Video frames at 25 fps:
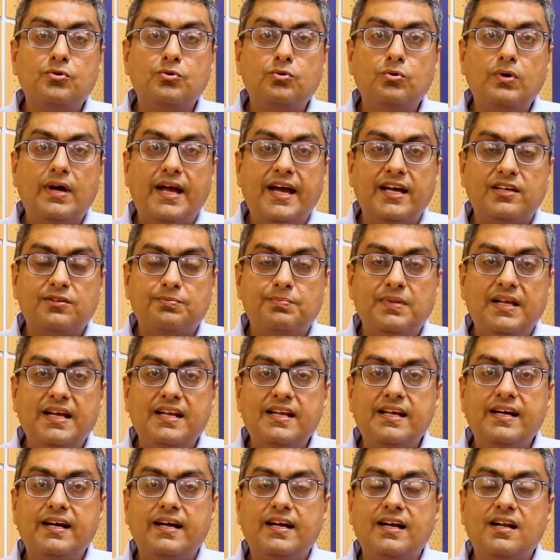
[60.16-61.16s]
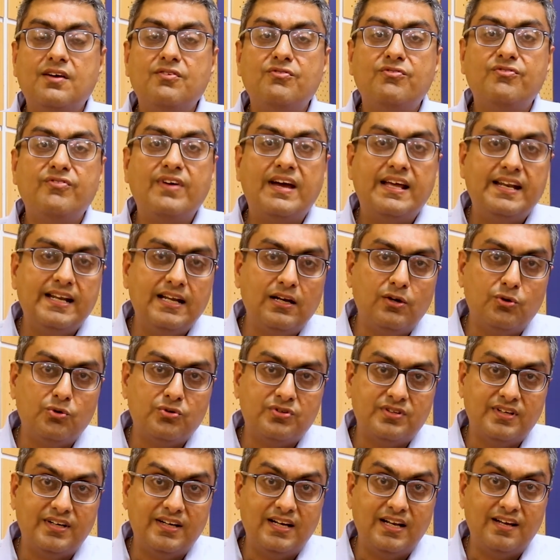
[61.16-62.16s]
to explaining in a very
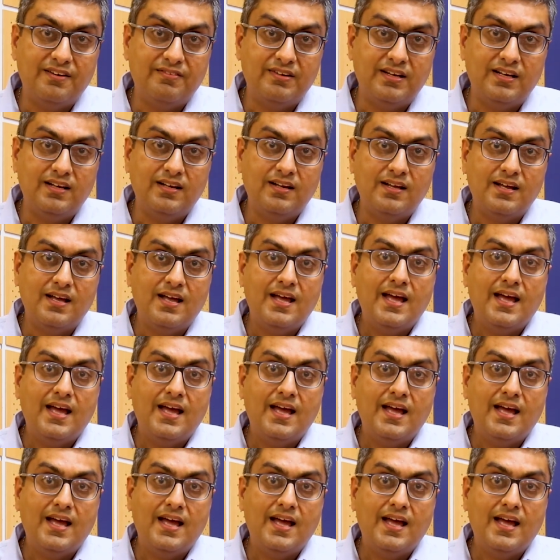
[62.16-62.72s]
lucid level